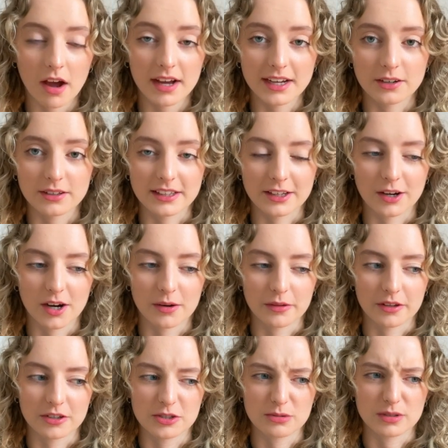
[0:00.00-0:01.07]
I got in the car with
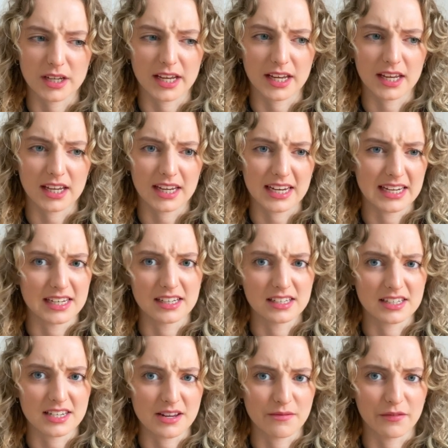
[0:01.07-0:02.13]
her and she was like, he didn't
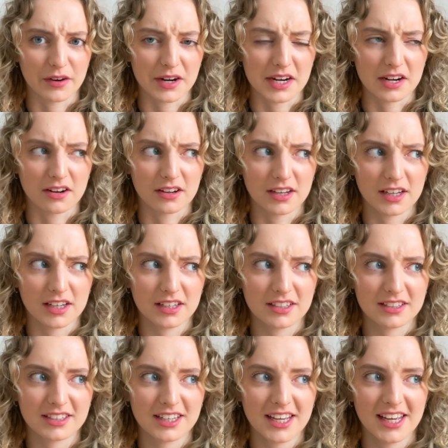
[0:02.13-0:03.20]
seem very
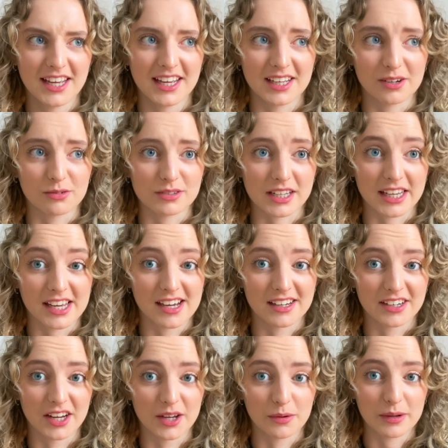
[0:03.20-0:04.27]
nice. And I was like, yeah, I
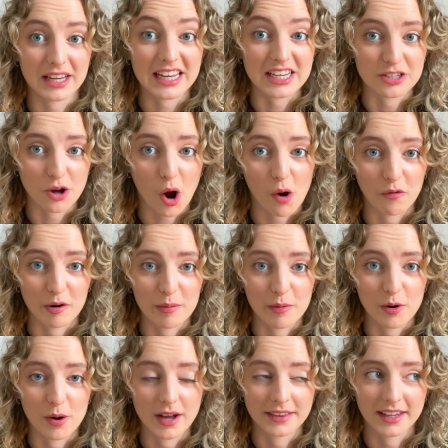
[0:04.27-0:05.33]
know, he's
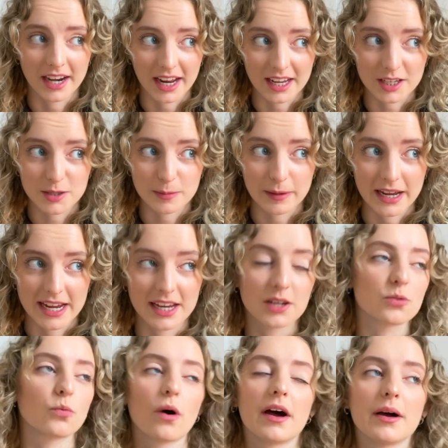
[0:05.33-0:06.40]
horrible. And then I
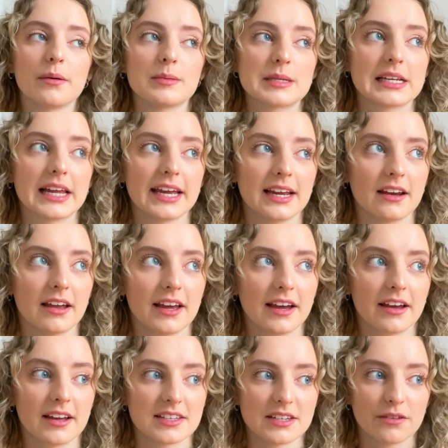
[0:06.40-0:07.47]
explained why I was late,
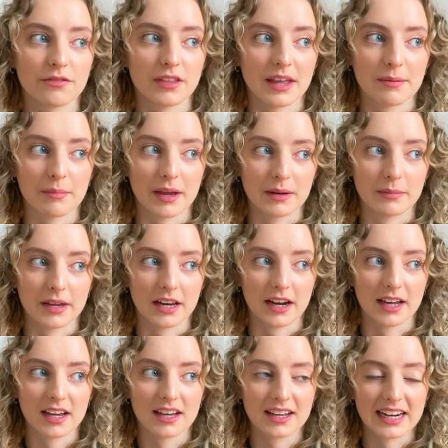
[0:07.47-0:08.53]
like as if they made me
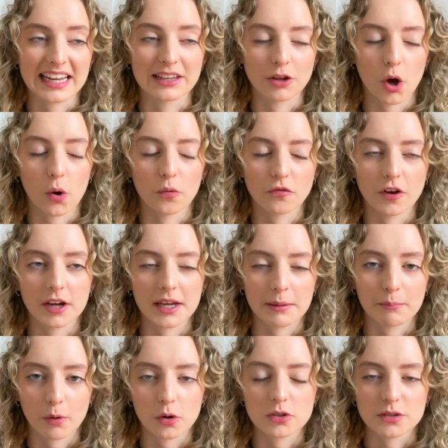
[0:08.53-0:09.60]
like clean the whole
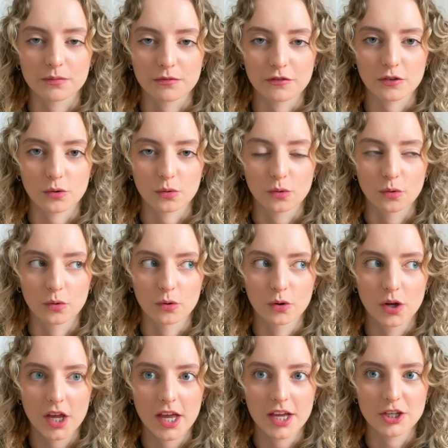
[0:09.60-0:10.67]
fucking bottom
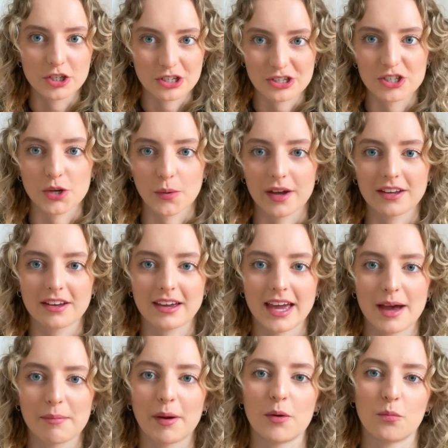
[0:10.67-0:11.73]
floor just so I could
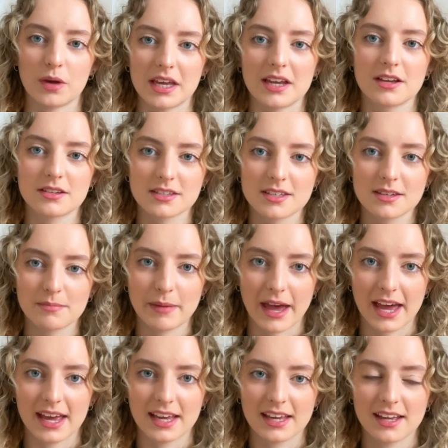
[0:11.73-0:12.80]
get my week's
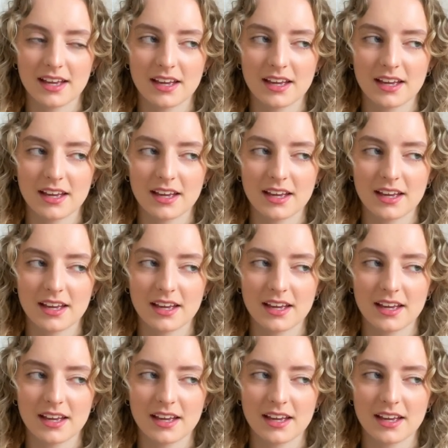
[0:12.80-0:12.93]
pay.